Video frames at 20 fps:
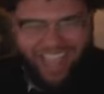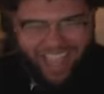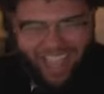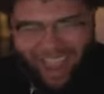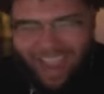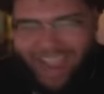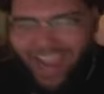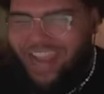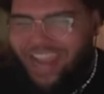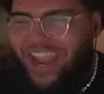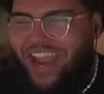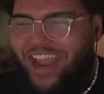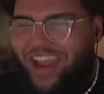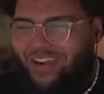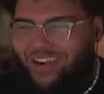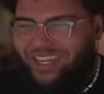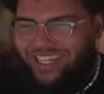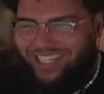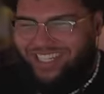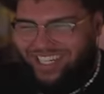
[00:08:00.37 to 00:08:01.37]

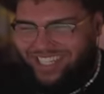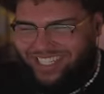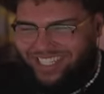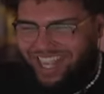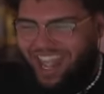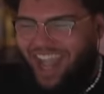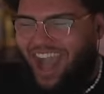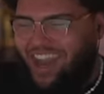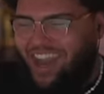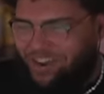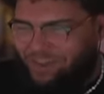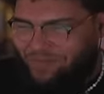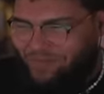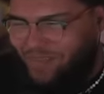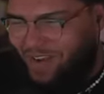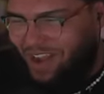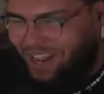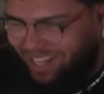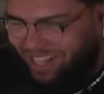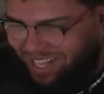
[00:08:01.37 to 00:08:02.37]
you just got a
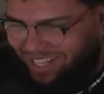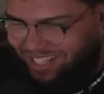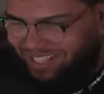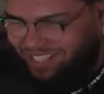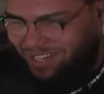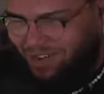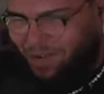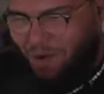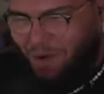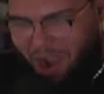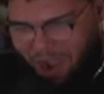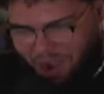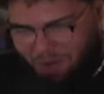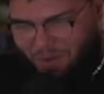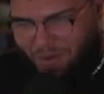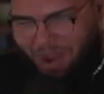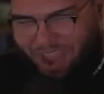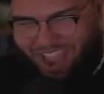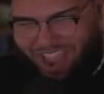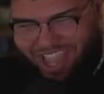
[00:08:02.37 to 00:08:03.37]
fucking squad
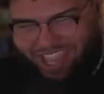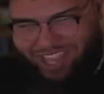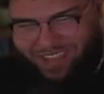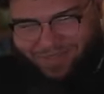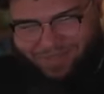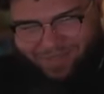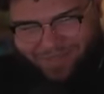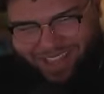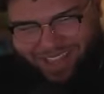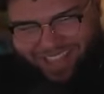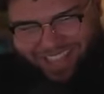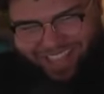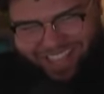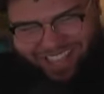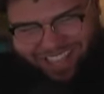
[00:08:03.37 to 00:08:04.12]
wipe